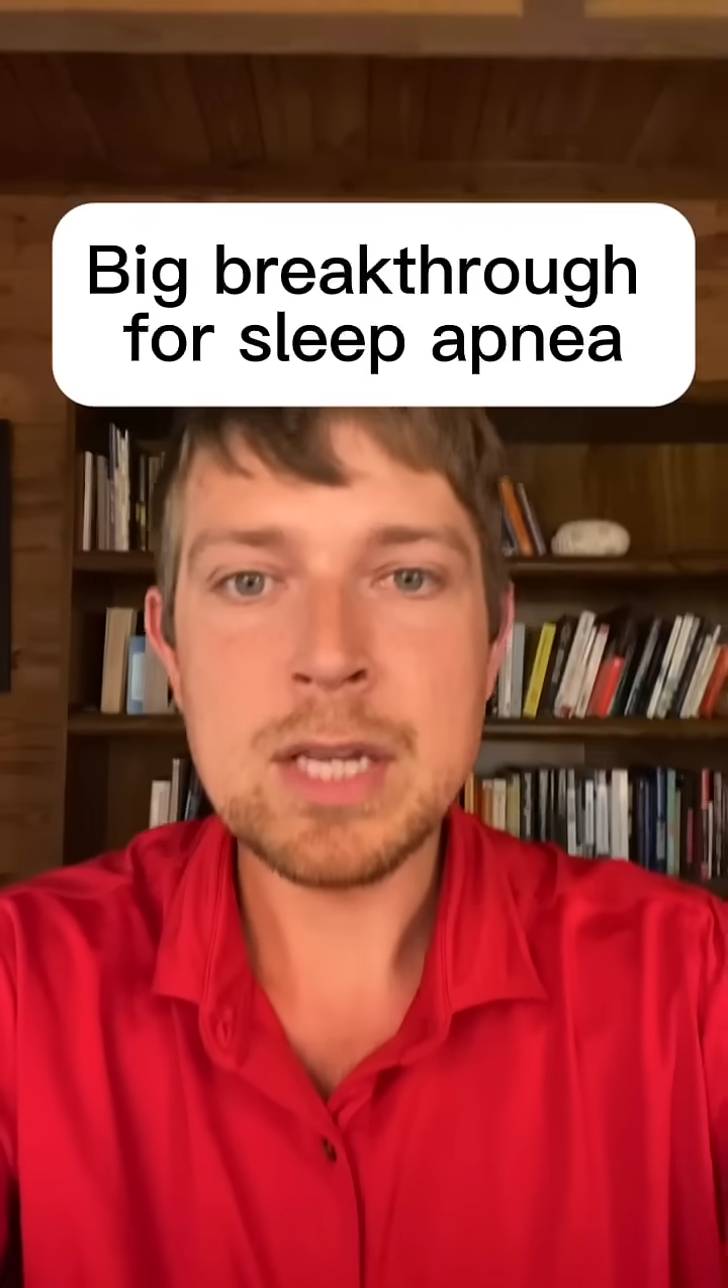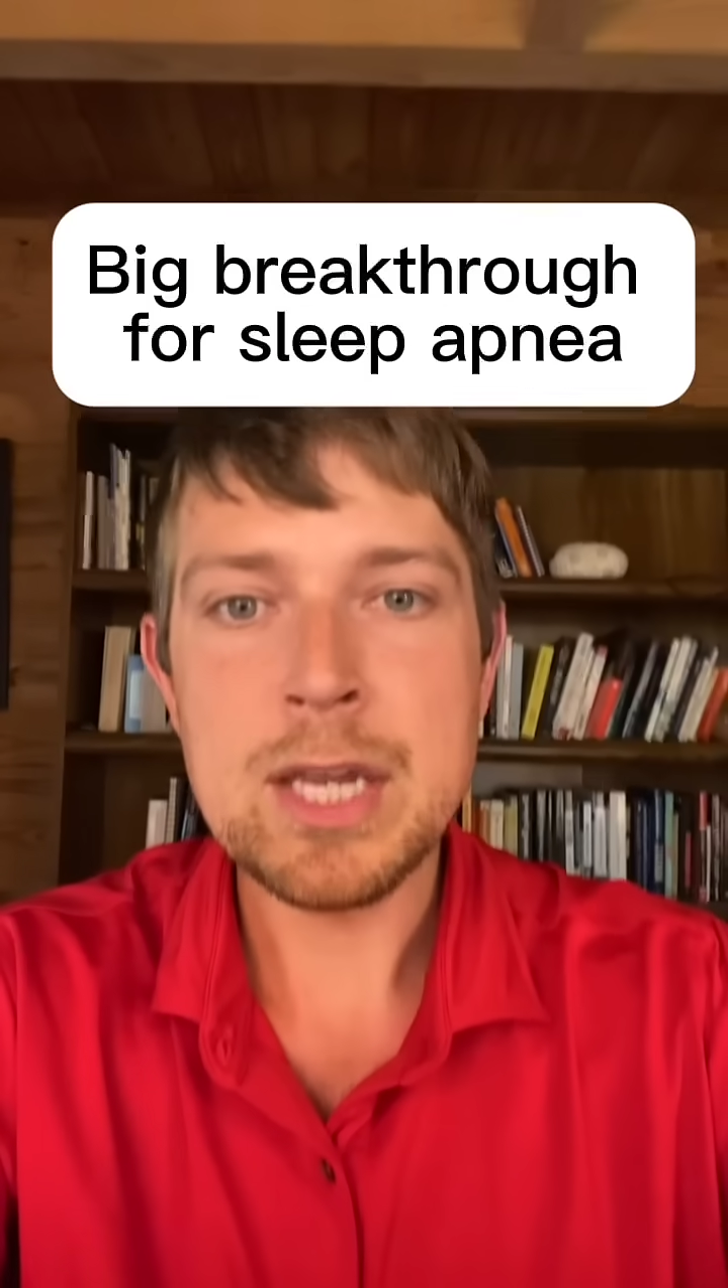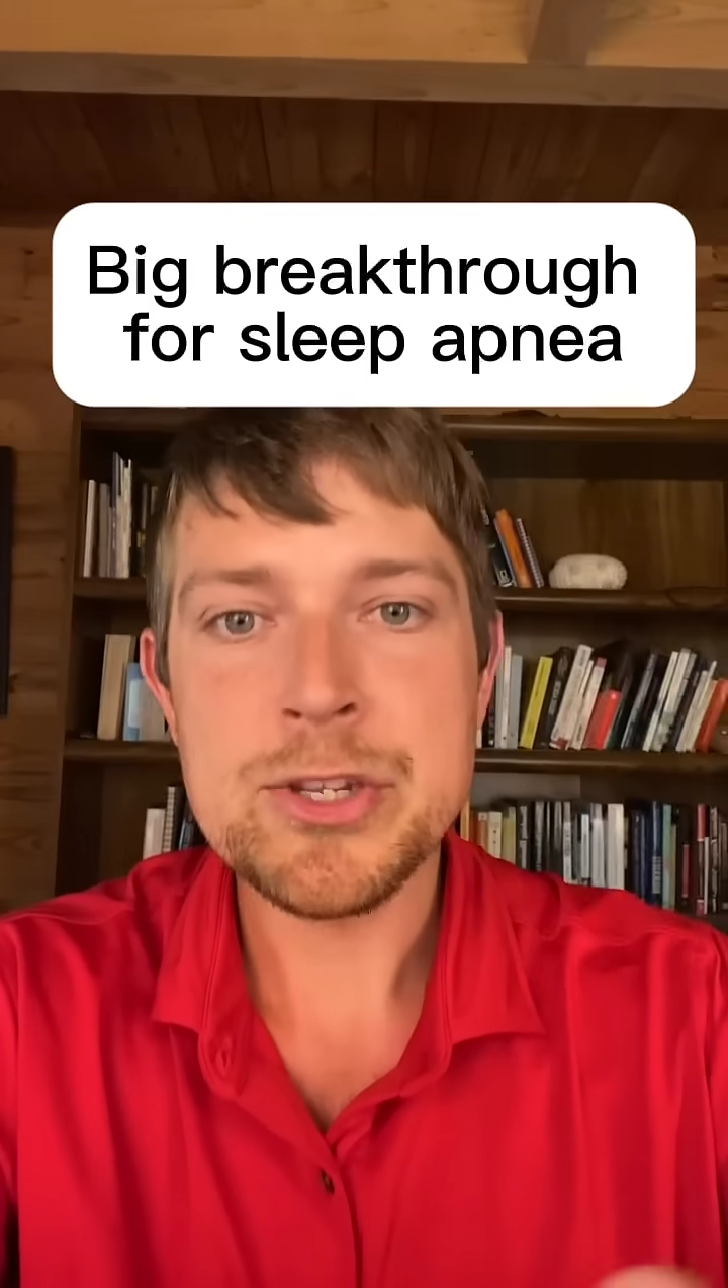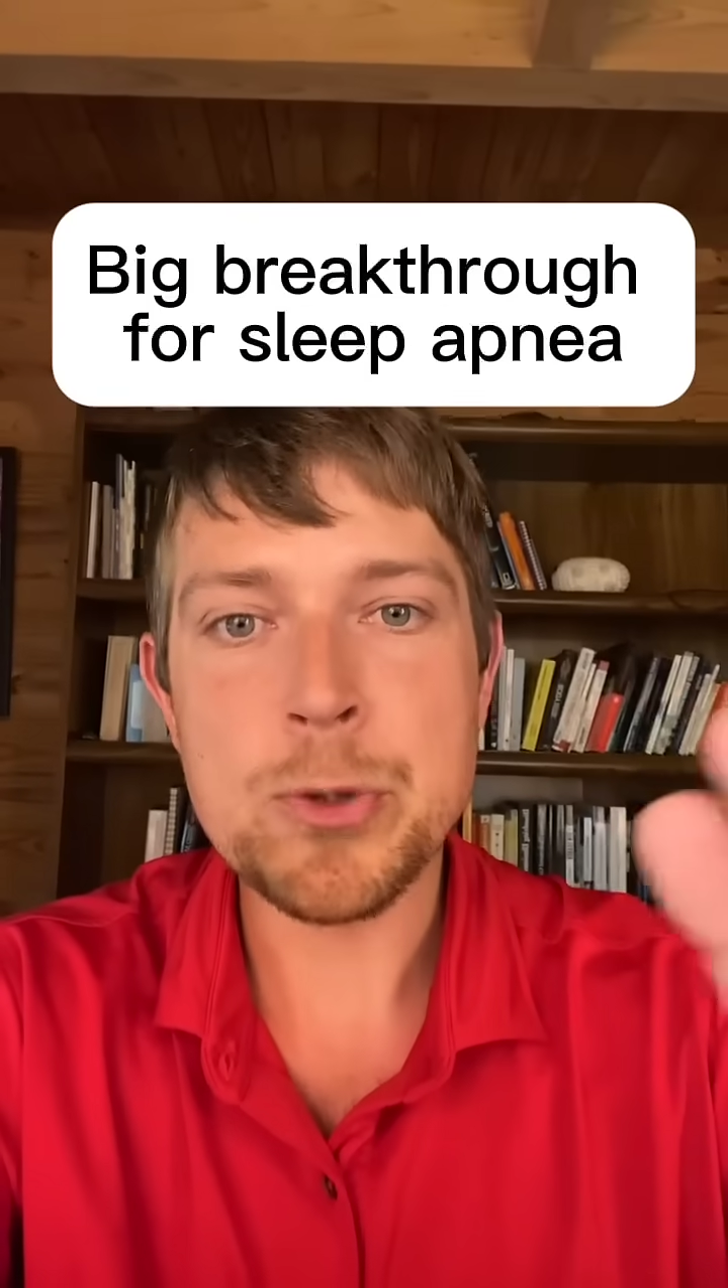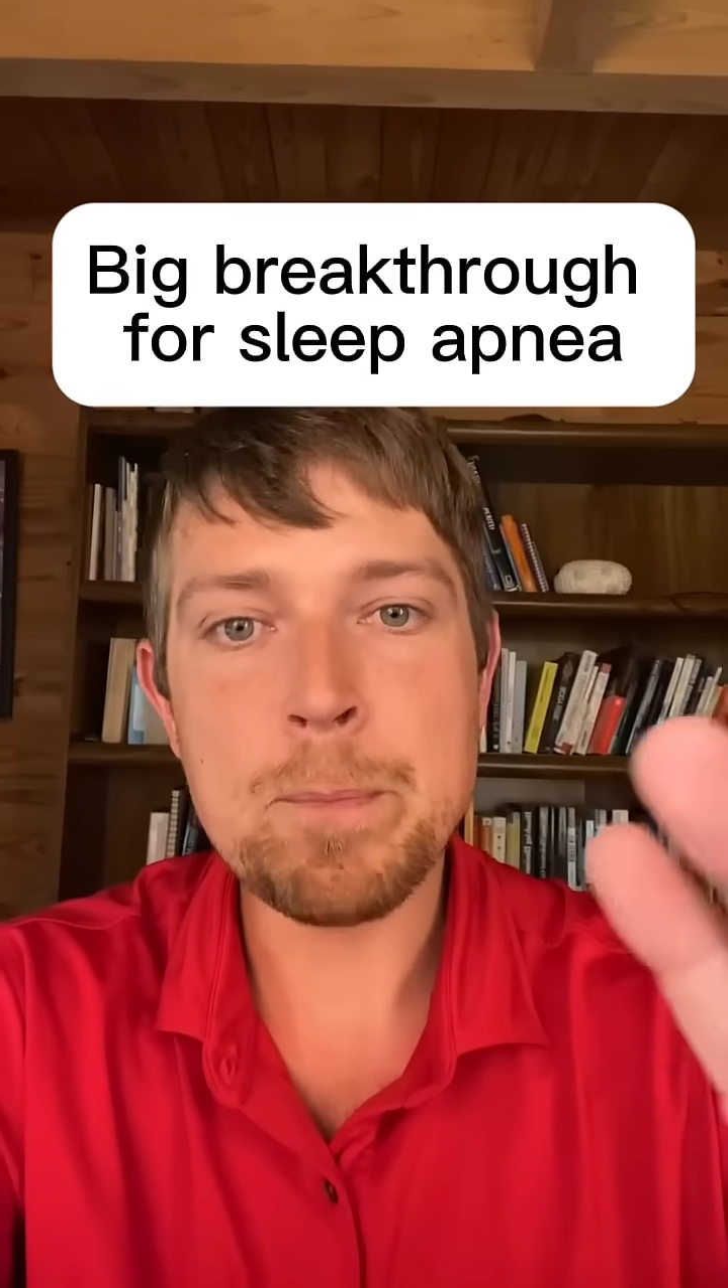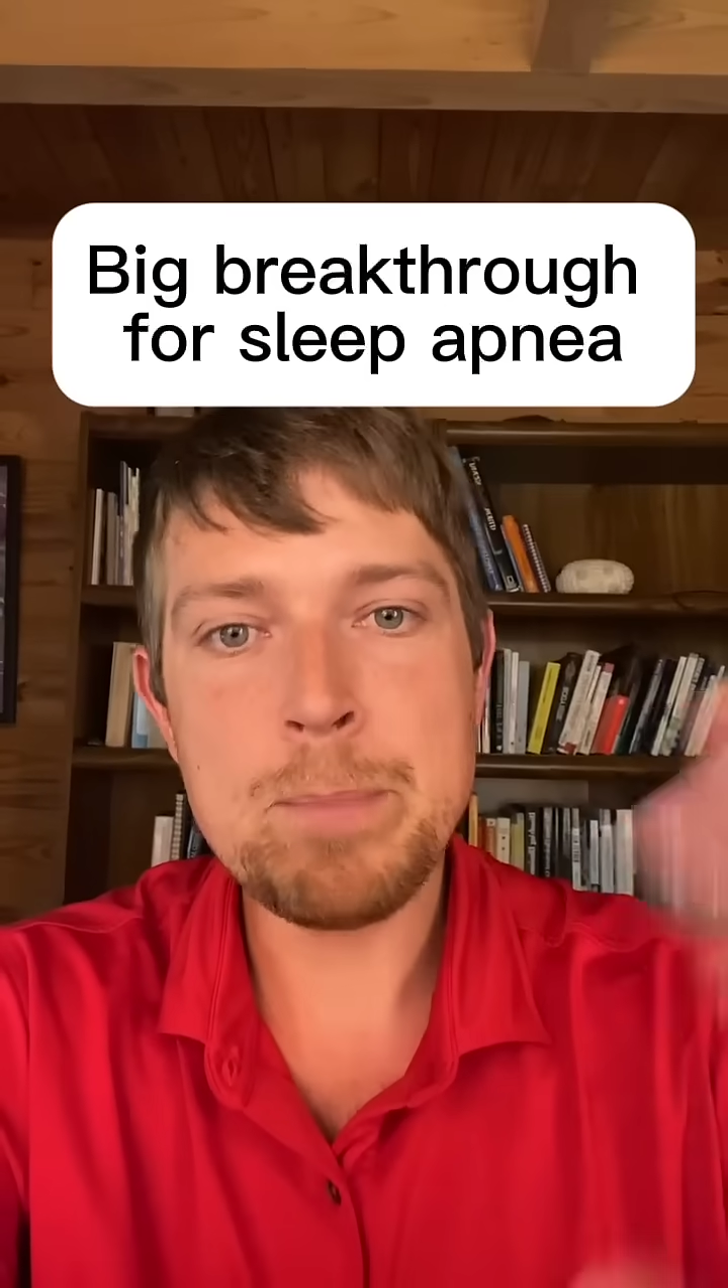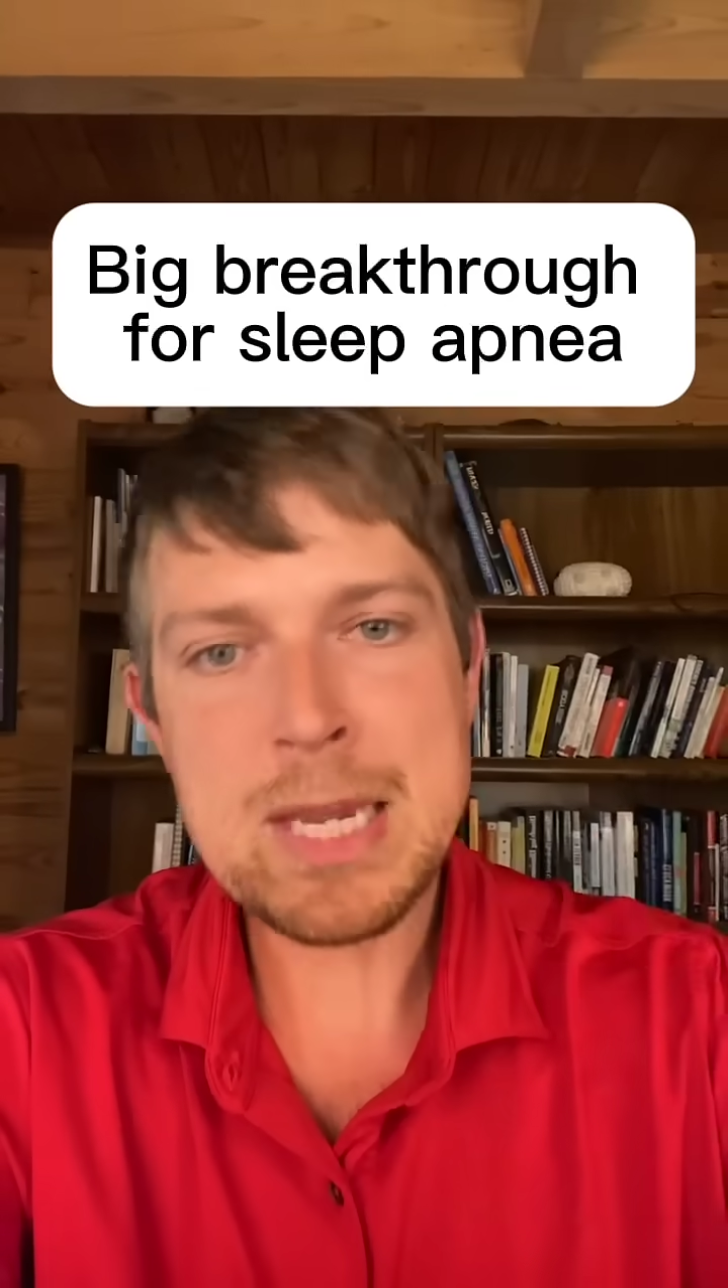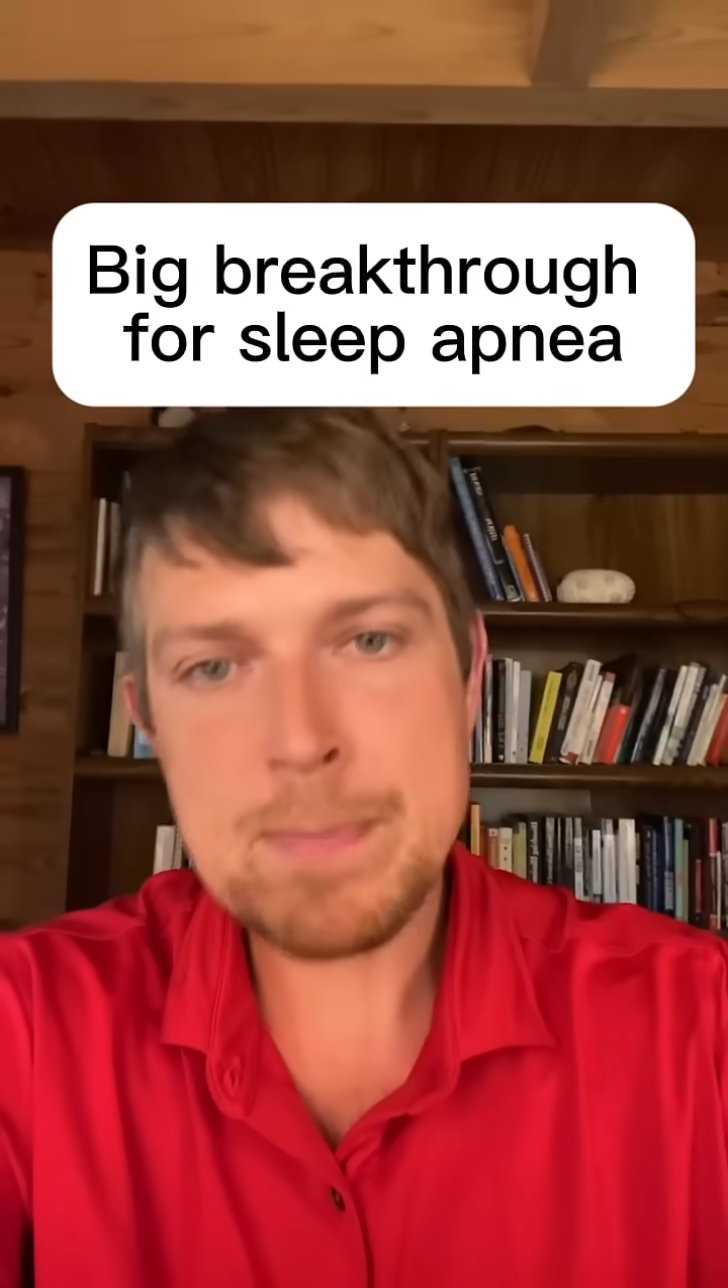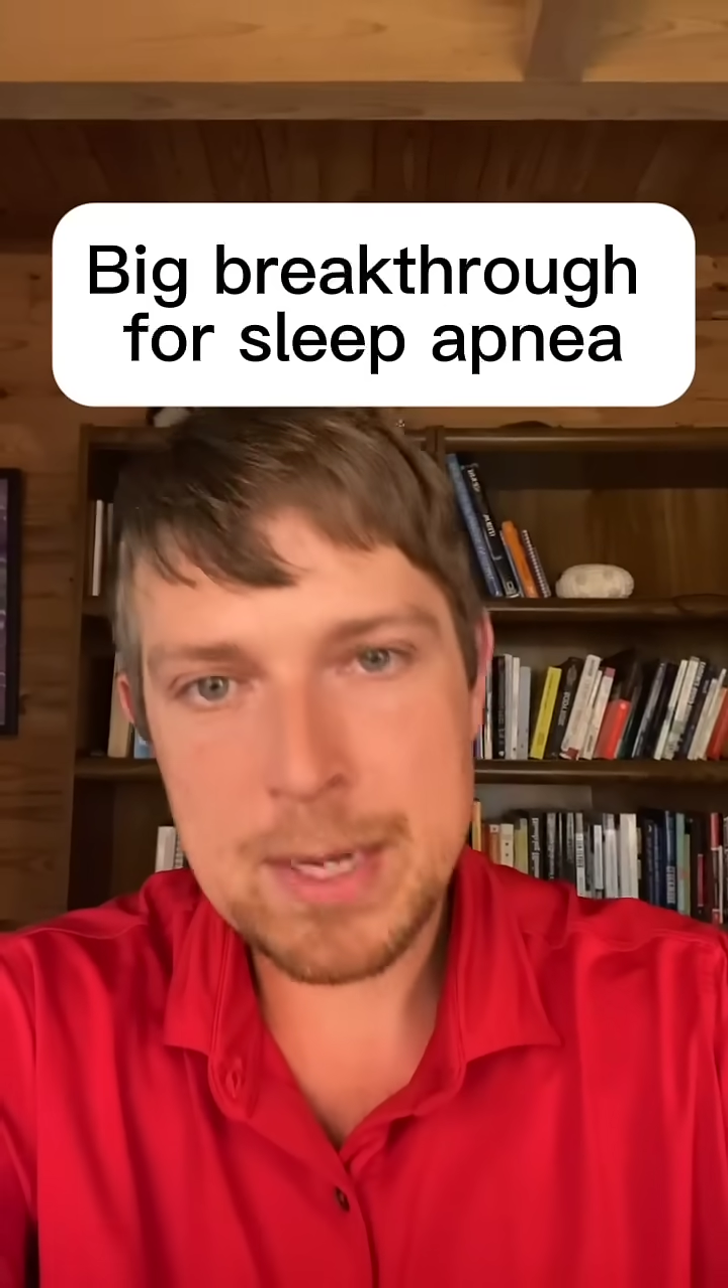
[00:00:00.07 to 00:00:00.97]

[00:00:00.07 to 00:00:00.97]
So, big,